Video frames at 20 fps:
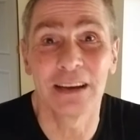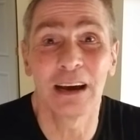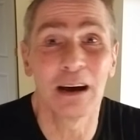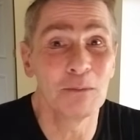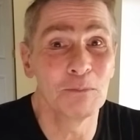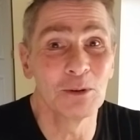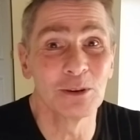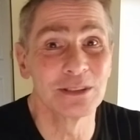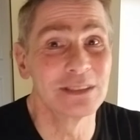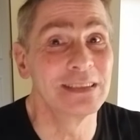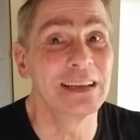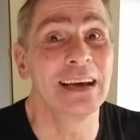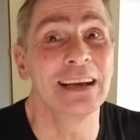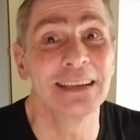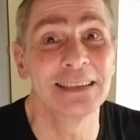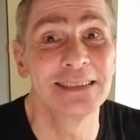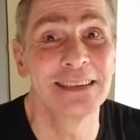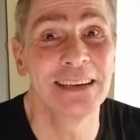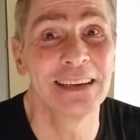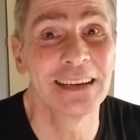couple's
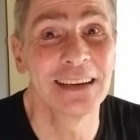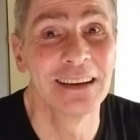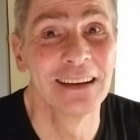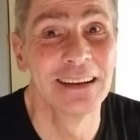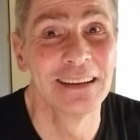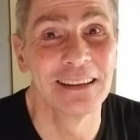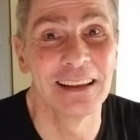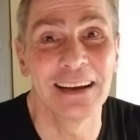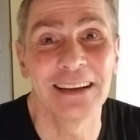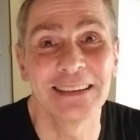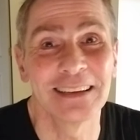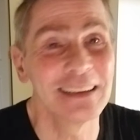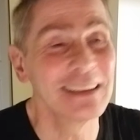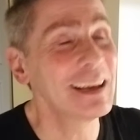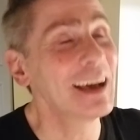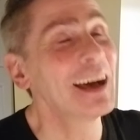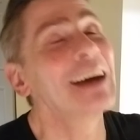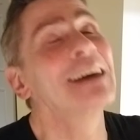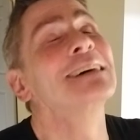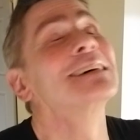dancing, like the
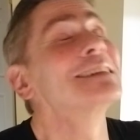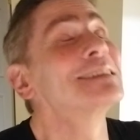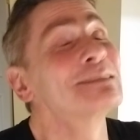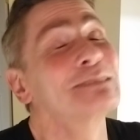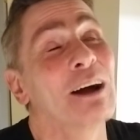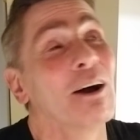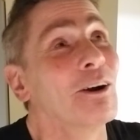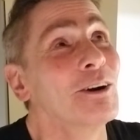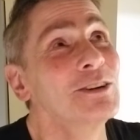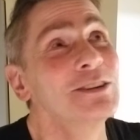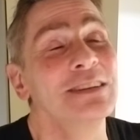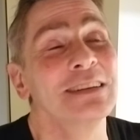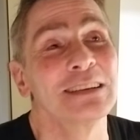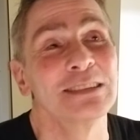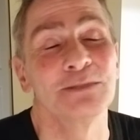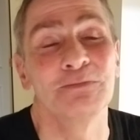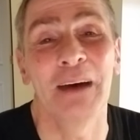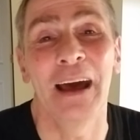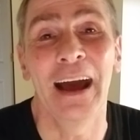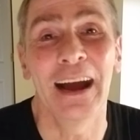guy arching
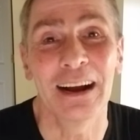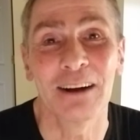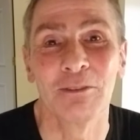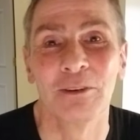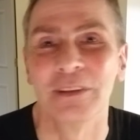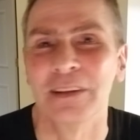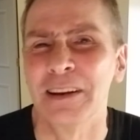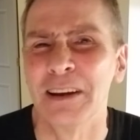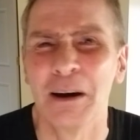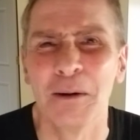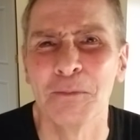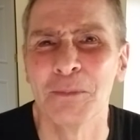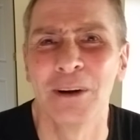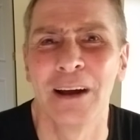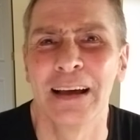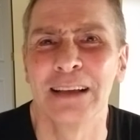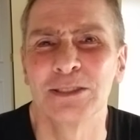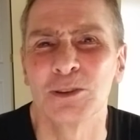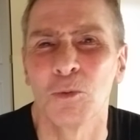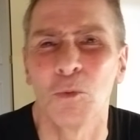his back with a number,
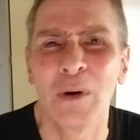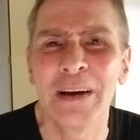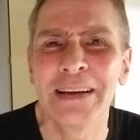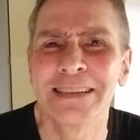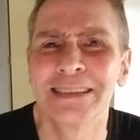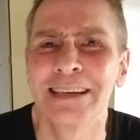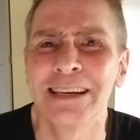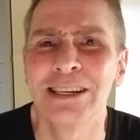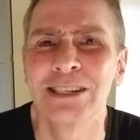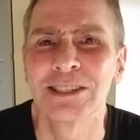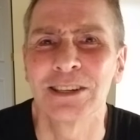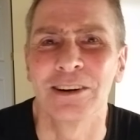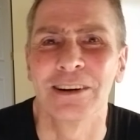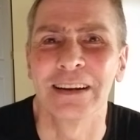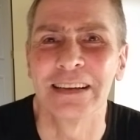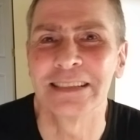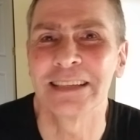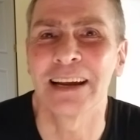it's a white t-shirt and he's